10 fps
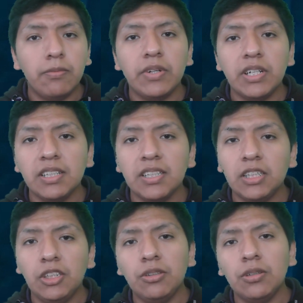verb
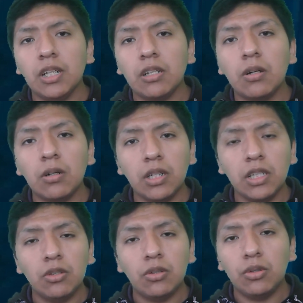that you are
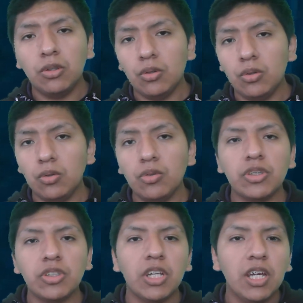going to
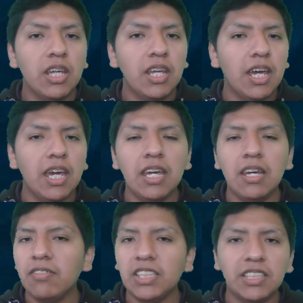use
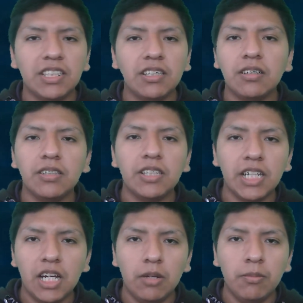every single
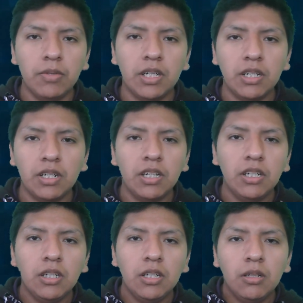time,
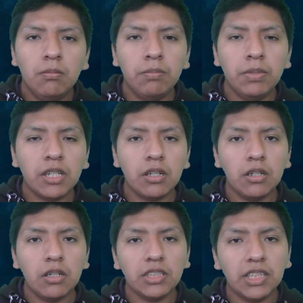
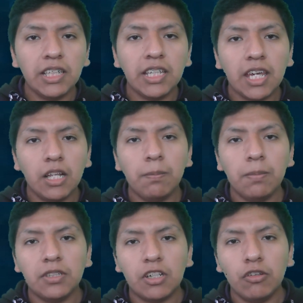because it helps
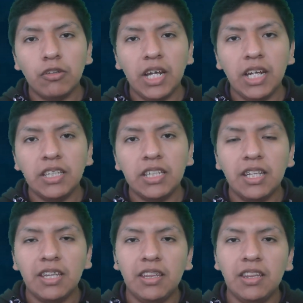us create
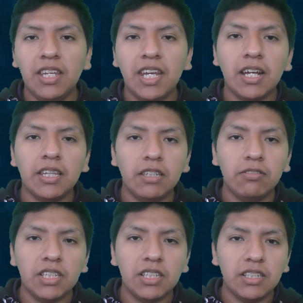negative
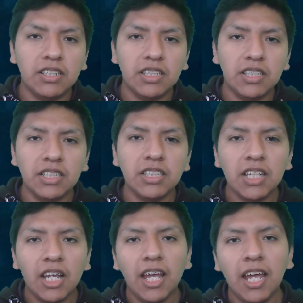
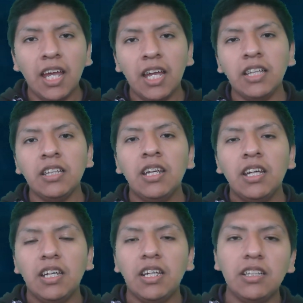sentences and
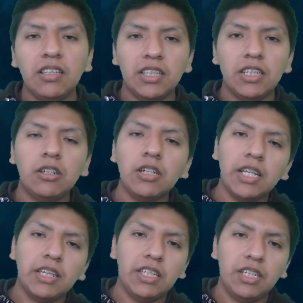
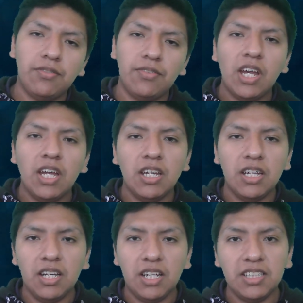interrogative
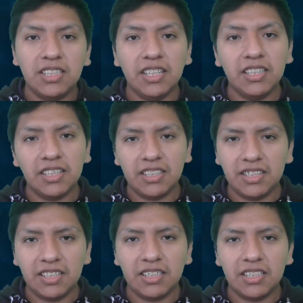
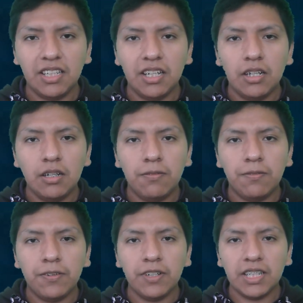sentences.
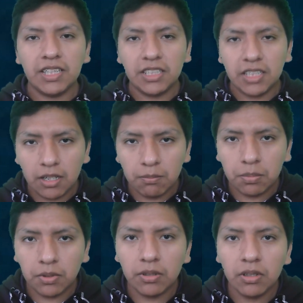For
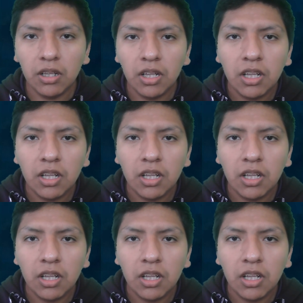example,